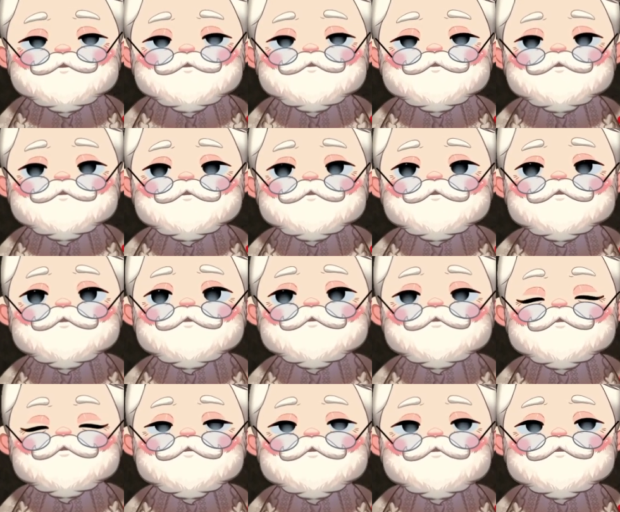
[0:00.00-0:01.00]

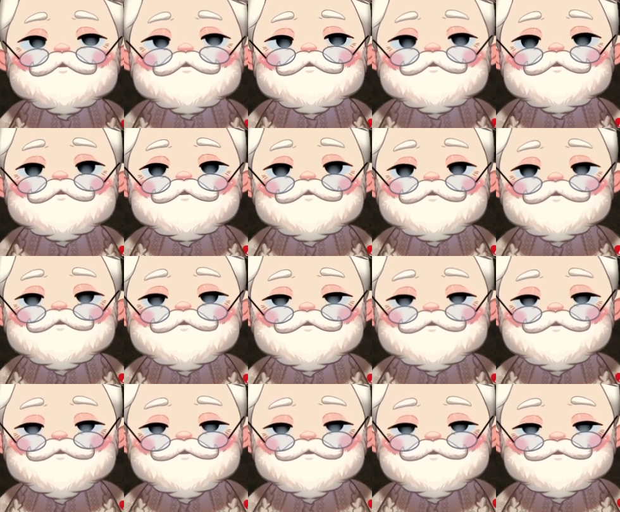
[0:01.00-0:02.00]

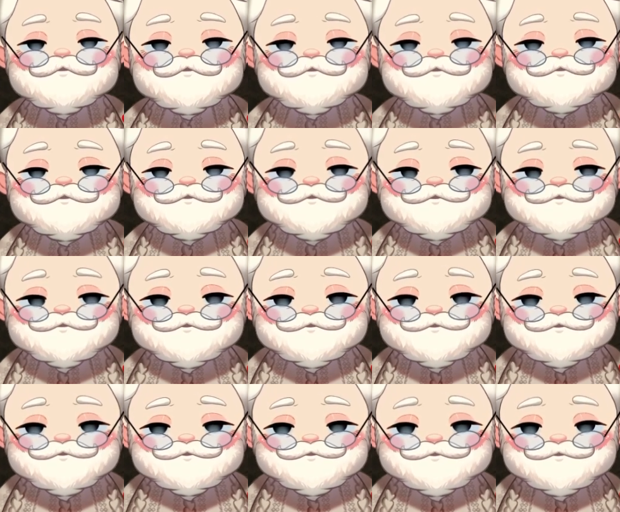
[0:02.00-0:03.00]

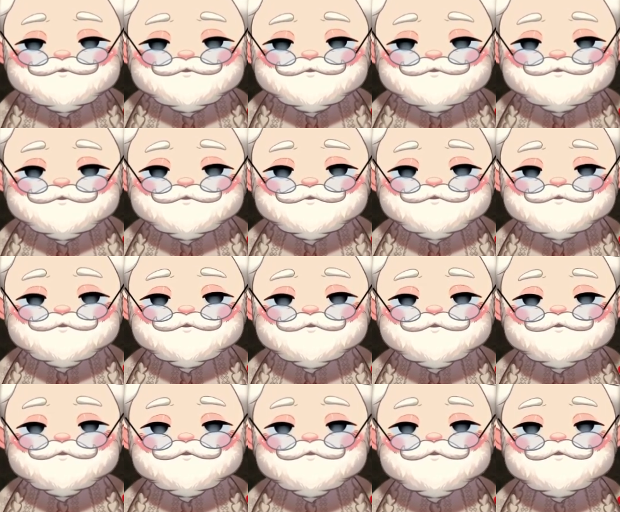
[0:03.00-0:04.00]

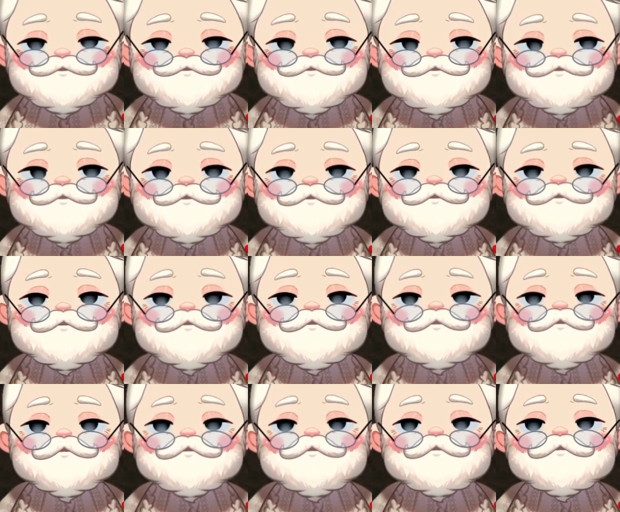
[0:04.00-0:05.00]

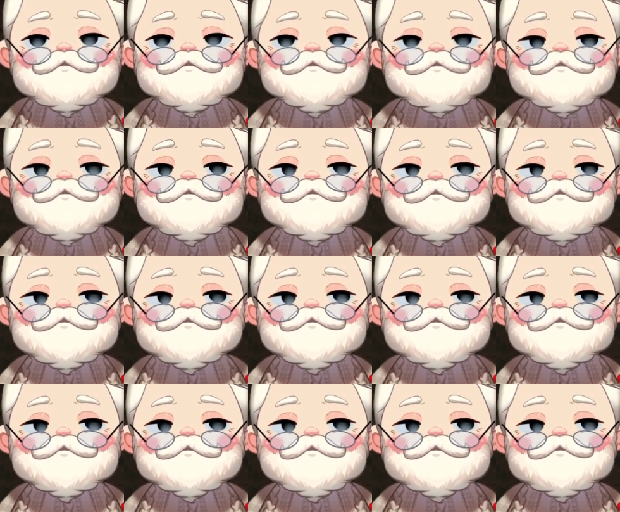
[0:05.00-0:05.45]
This person isn't speaking.